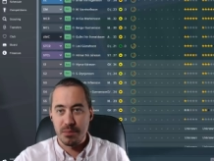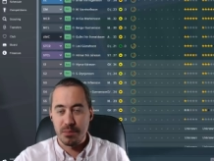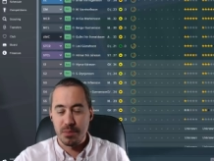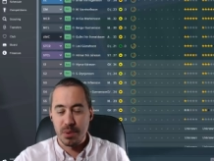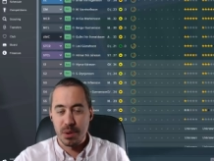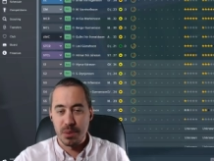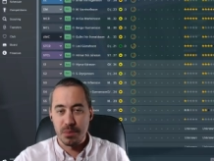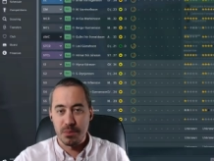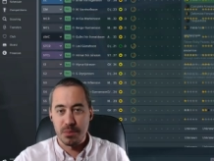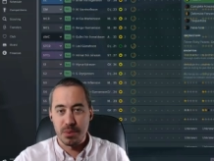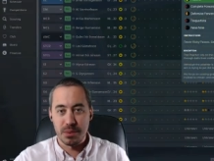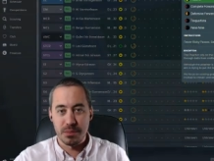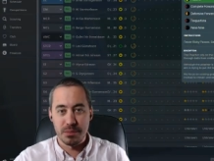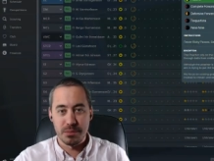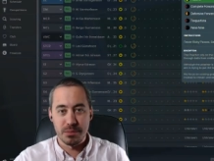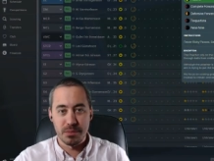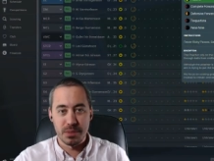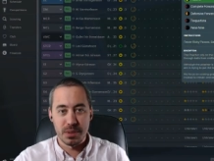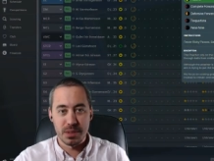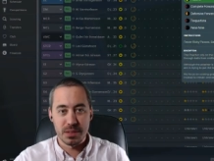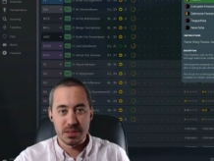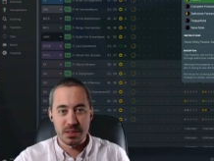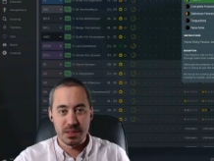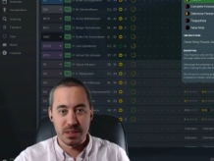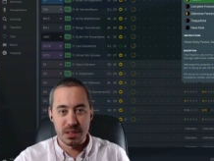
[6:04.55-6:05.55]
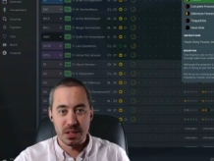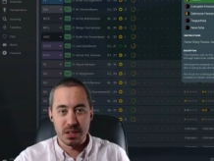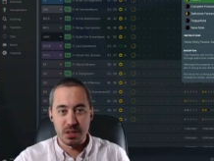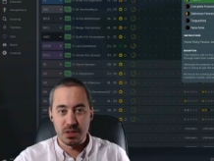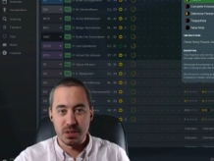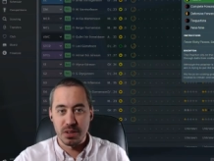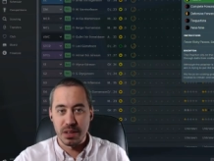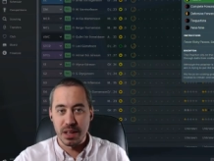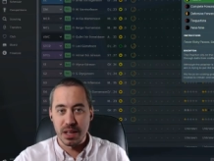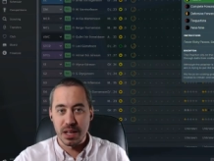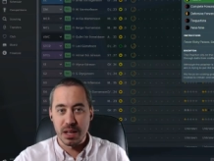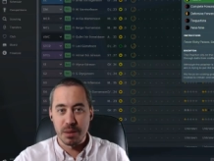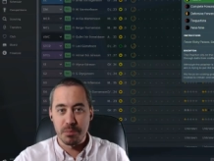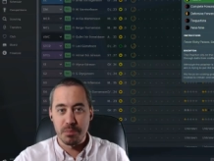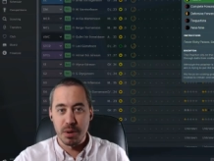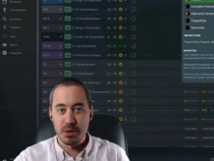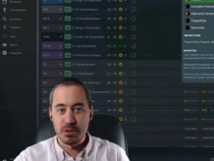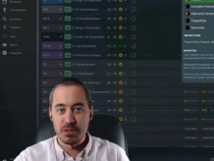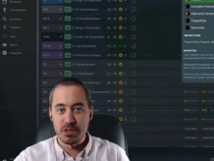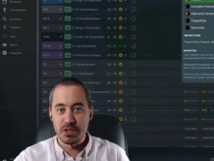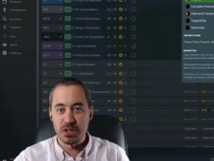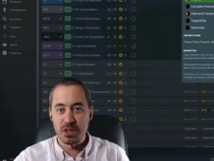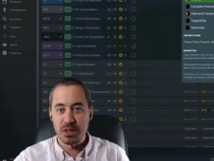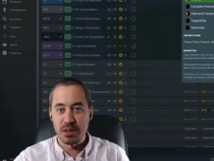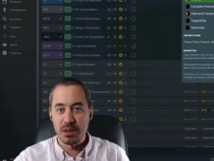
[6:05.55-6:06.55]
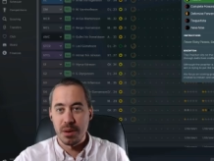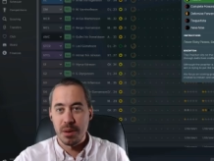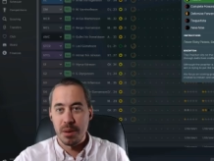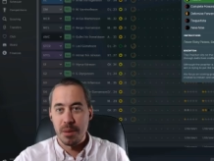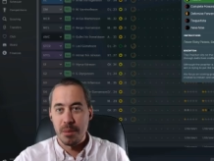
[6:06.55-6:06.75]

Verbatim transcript: What what what else? Do you, you like a poacher?